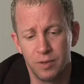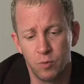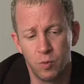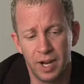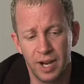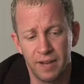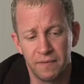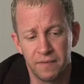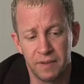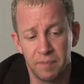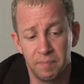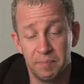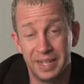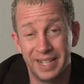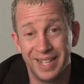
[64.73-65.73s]
and wife
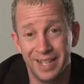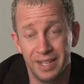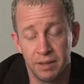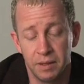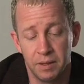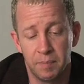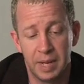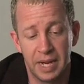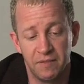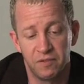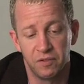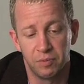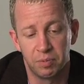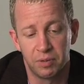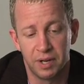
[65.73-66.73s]
and begin the
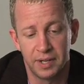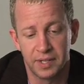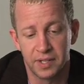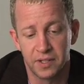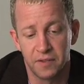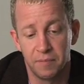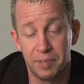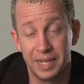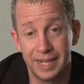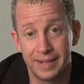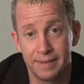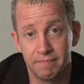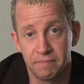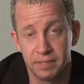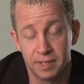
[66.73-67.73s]
painful process of
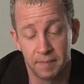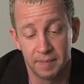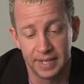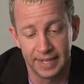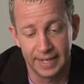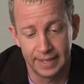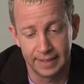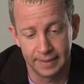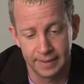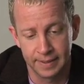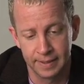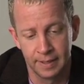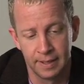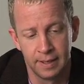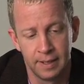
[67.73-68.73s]
being something
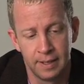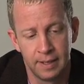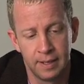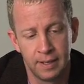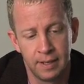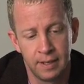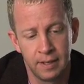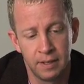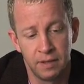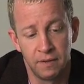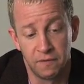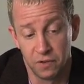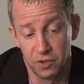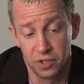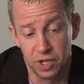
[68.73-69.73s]
else, the
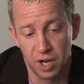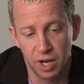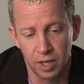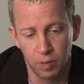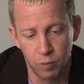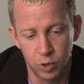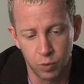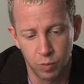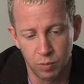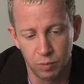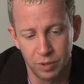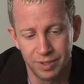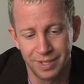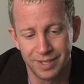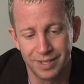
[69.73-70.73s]
first talk in which we
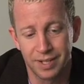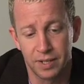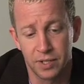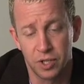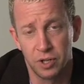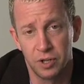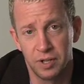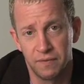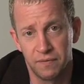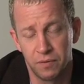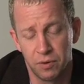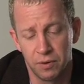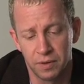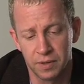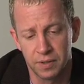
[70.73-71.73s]
would discuss our
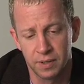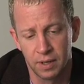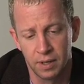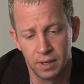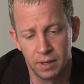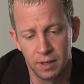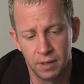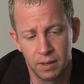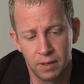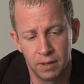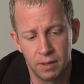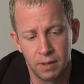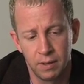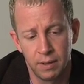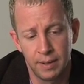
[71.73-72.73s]
divorce,
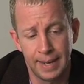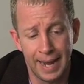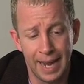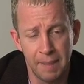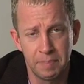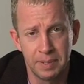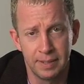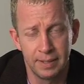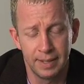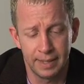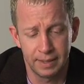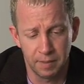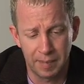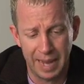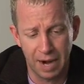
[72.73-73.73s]
it happened
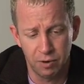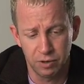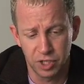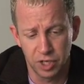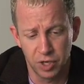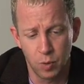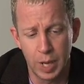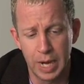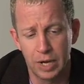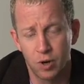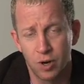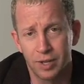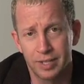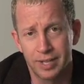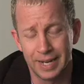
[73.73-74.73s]
that the power generator
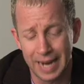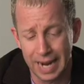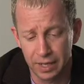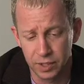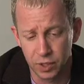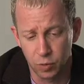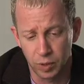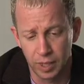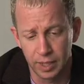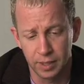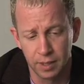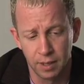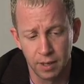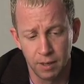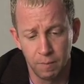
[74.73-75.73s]
on Canal
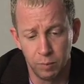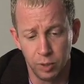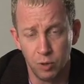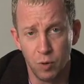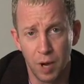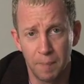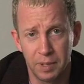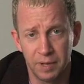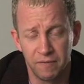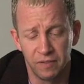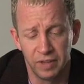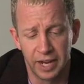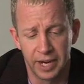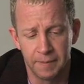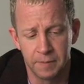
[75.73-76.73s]
Street blew up in
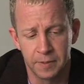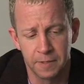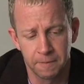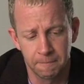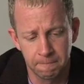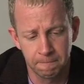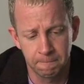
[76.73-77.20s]
flames.